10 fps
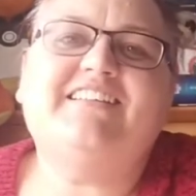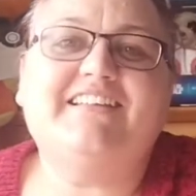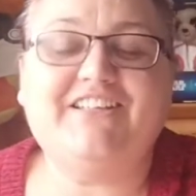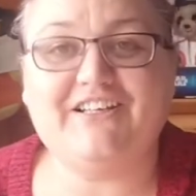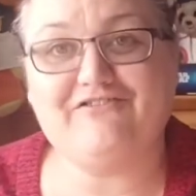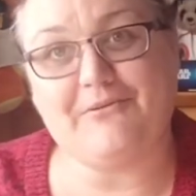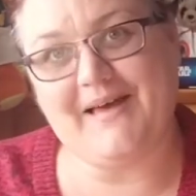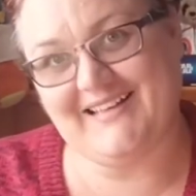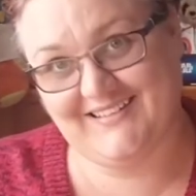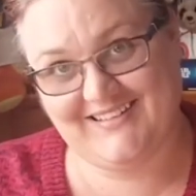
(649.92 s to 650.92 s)
is the city of
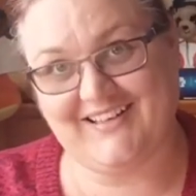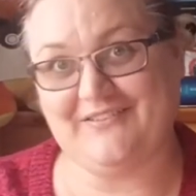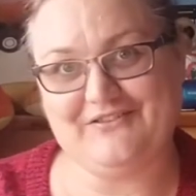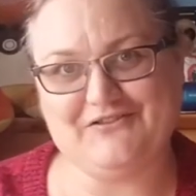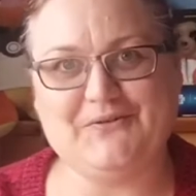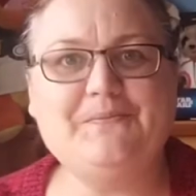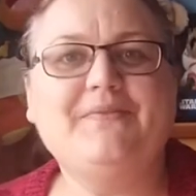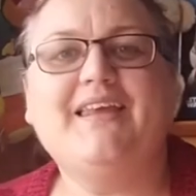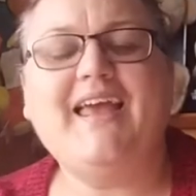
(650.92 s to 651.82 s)
romance, after all.